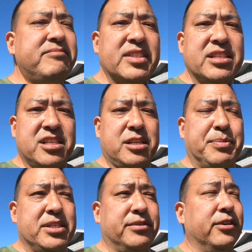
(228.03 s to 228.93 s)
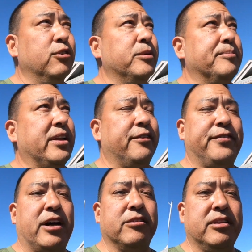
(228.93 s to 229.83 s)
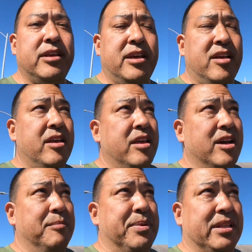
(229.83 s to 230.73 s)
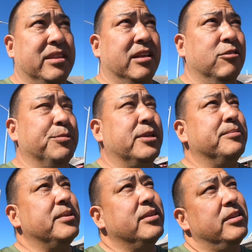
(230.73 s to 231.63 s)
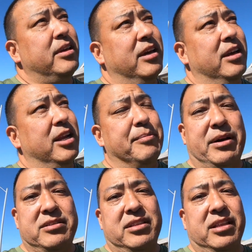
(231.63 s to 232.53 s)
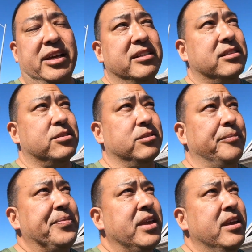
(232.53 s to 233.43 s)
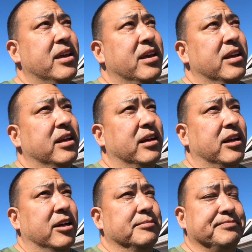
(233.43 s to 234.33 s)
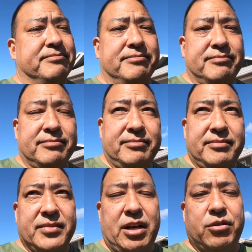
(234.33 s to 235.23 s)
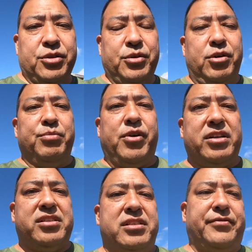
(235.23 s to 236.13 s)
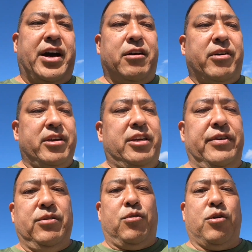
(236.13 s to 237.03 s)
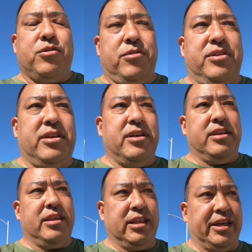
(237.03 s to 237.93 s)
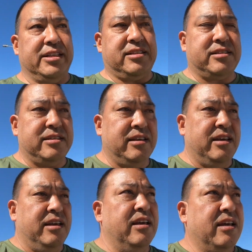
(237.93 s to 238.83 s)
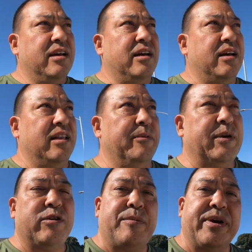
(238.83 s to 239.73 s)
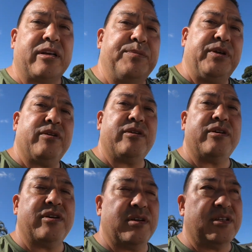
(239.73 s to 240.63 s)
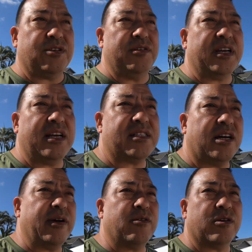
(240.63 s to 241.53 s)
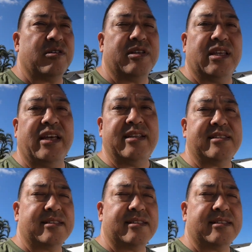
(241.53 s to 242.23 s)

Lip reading: Just a piece of aluminum that I found. I bent the aluminum and I mounted the lights. So I'll go through the whole process of how I even ordered the lights. Let me grab my computer, show you guys how I ordered the lights.